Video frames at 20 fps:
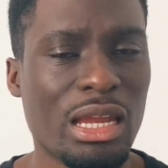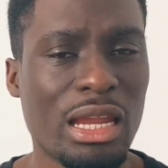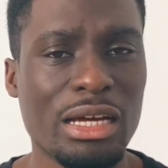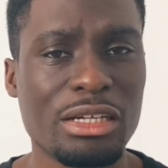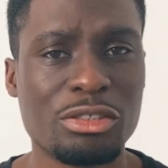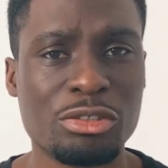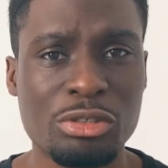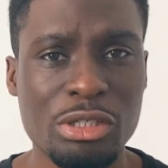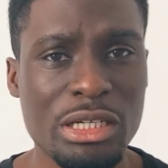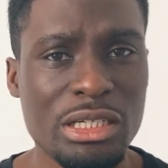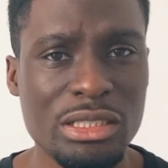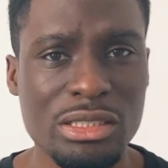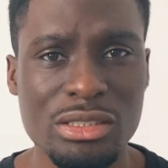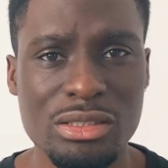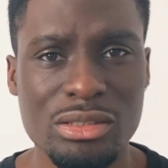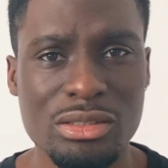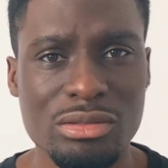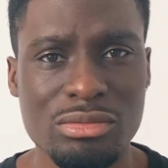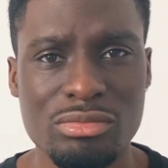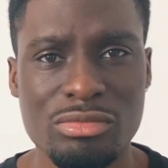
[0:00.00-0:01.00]
Like
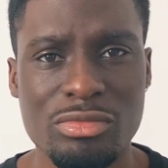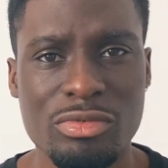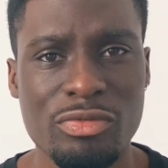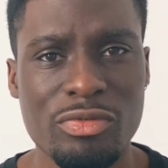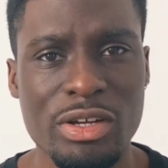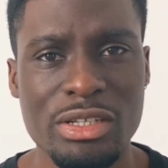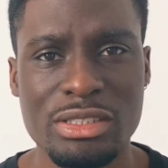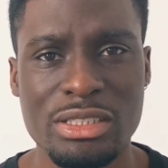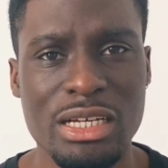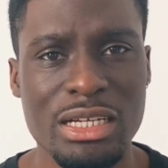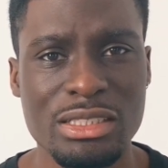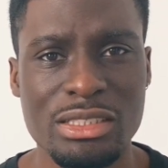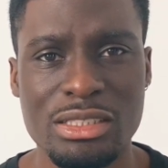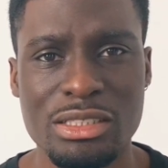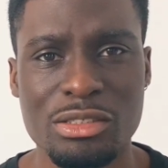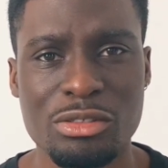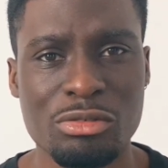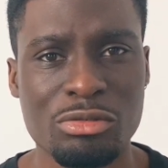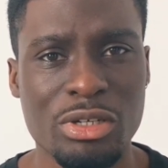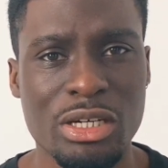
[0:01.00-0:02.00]
trainers,
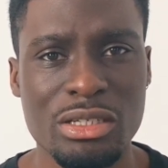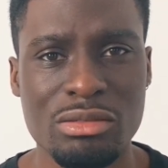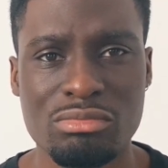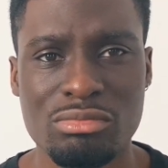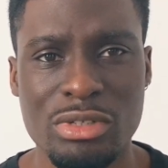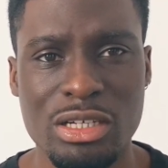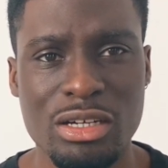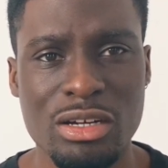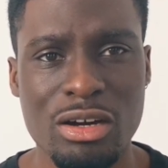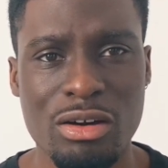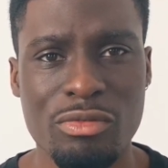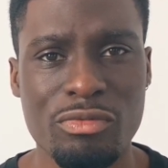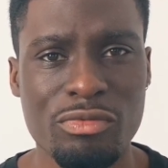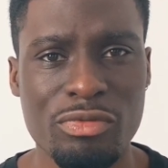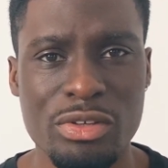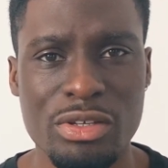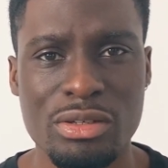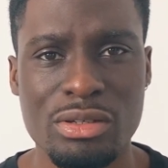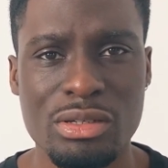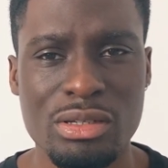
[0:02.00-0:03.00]
fantastic, great, they're
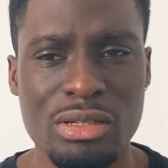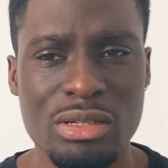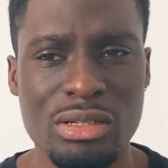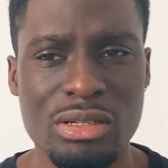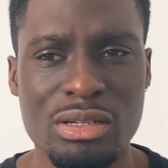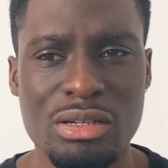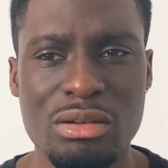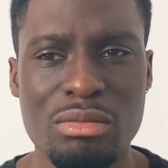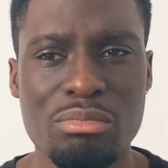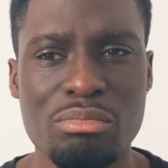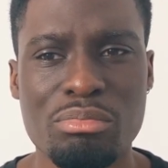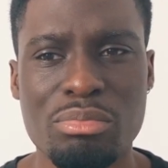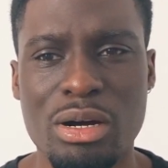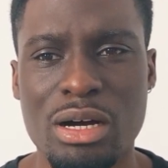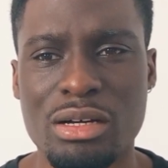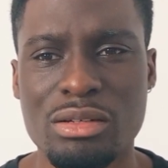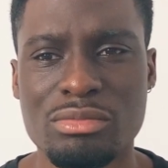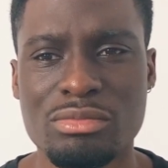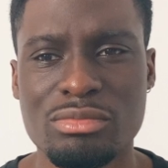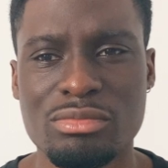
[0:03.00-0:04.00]
comfy,
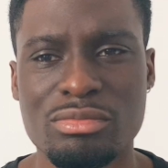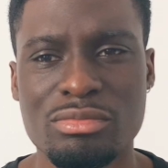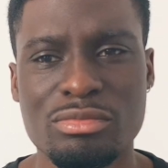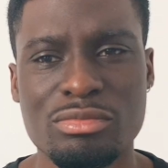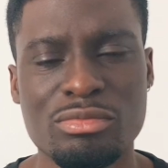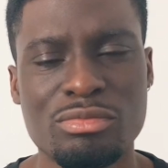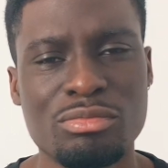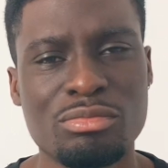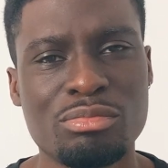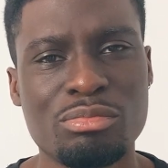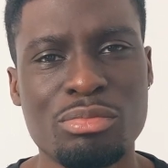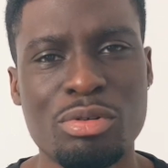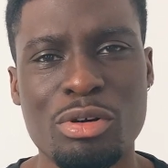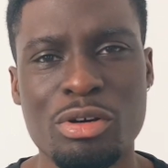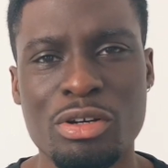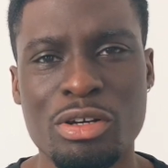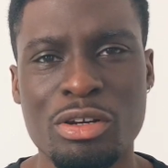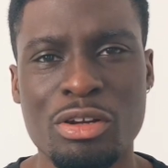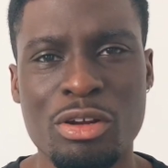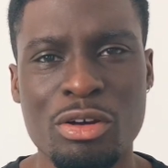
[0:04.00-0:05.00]
but put
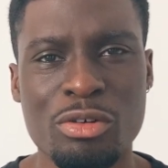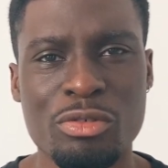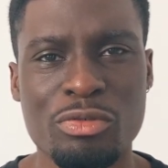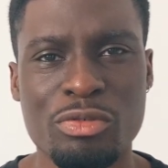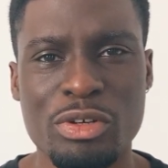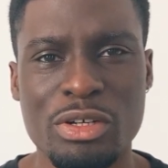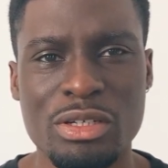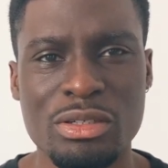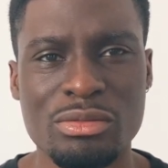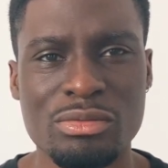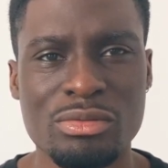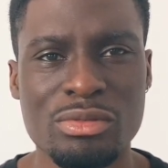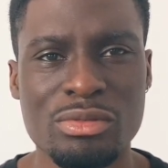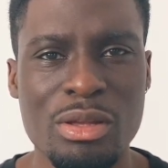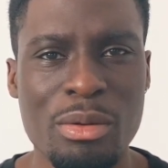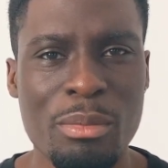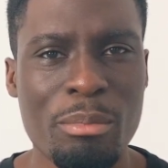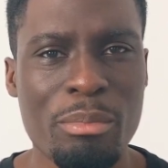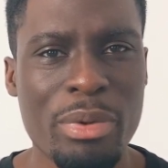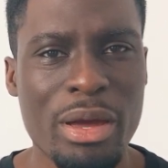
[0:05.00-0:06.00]
on a loafer,
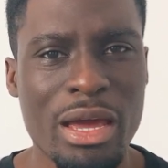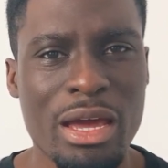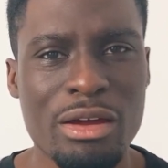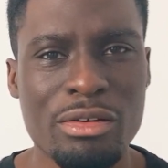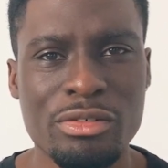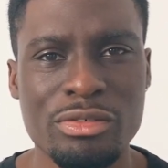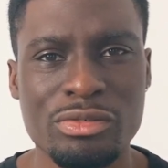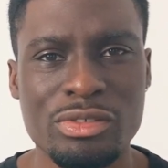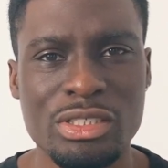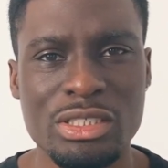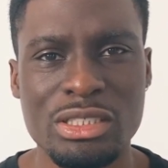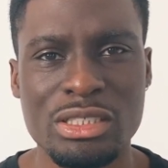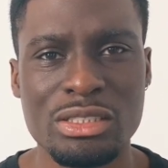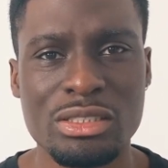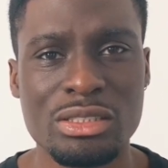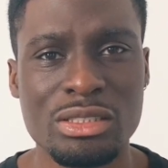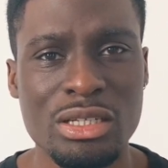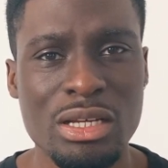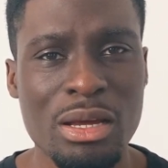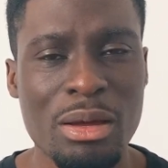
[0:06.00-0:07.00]
pair of
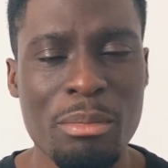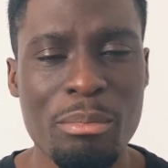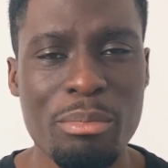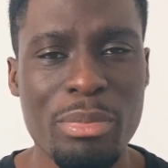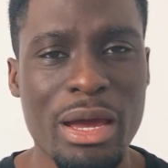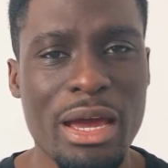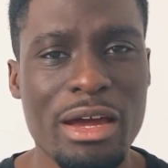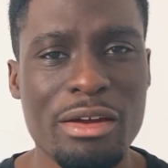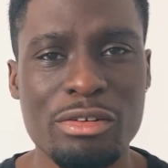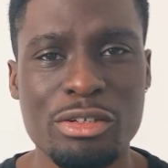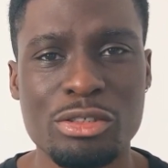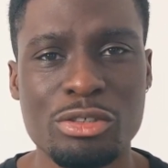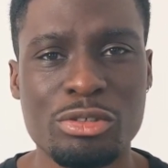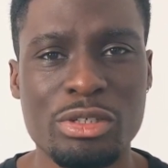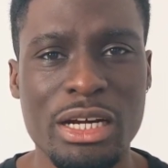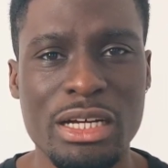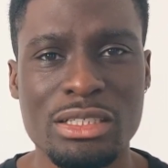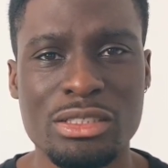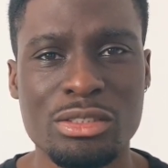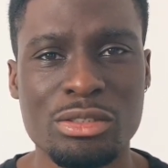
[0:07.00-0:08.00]
jeans, pair of
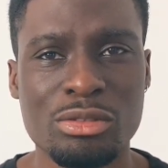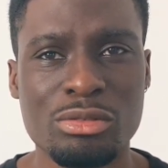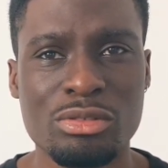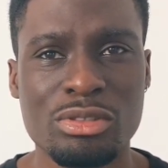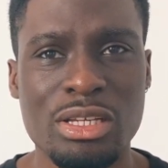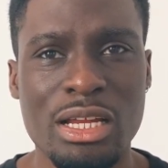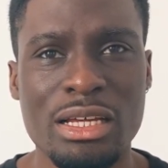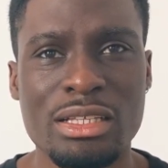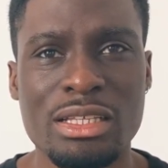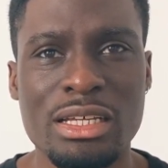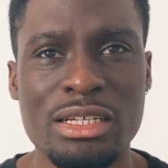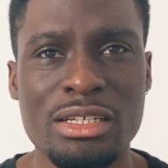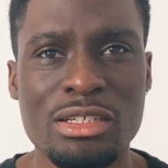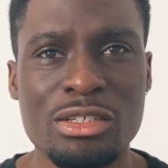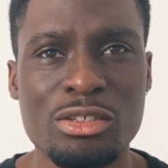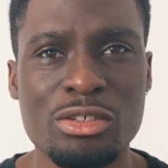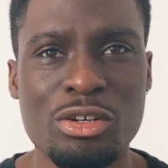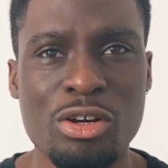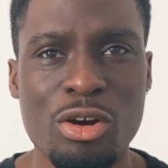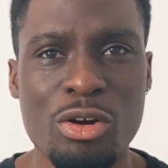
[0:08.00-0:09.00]
tracksuits, like they
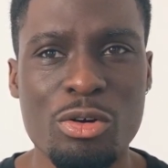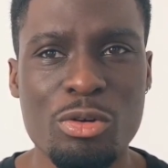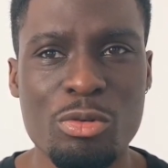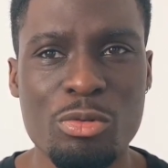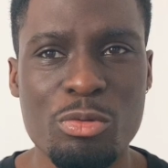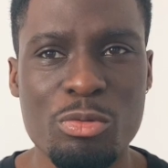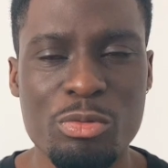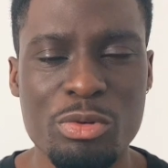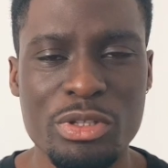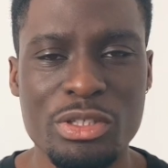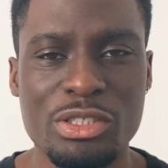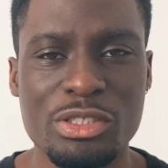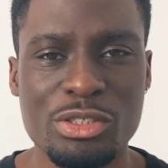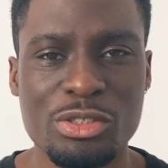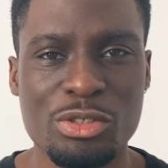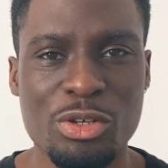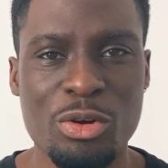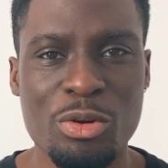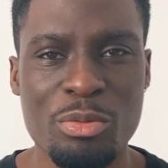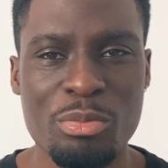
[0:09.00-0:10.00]
can go with
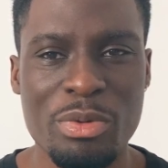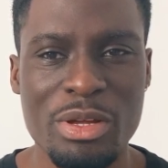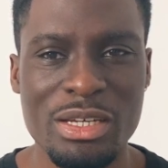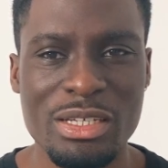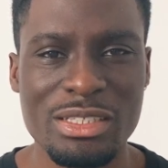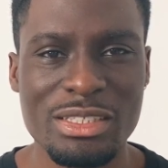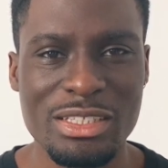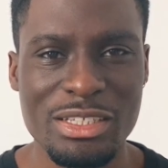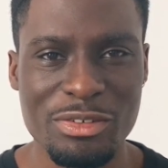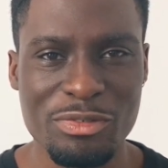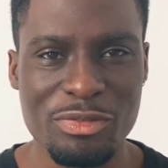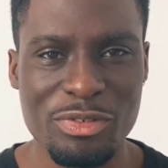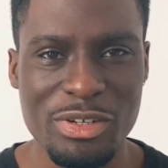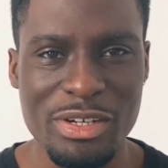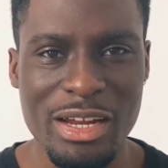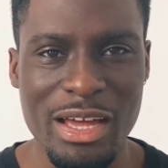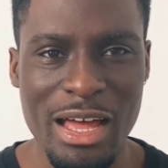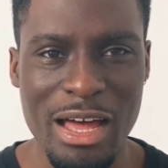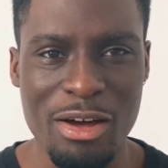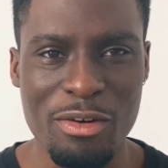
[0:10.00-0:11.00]
so many different
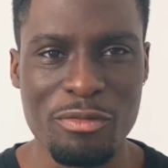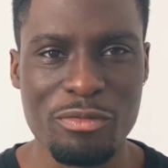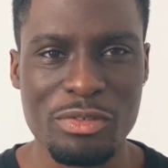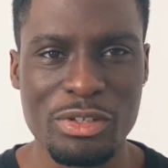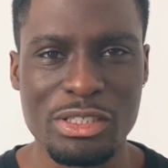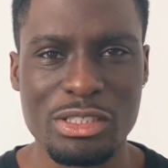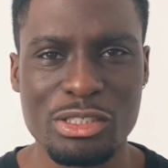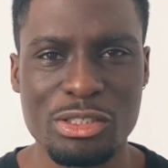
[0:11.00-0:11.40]
outfits.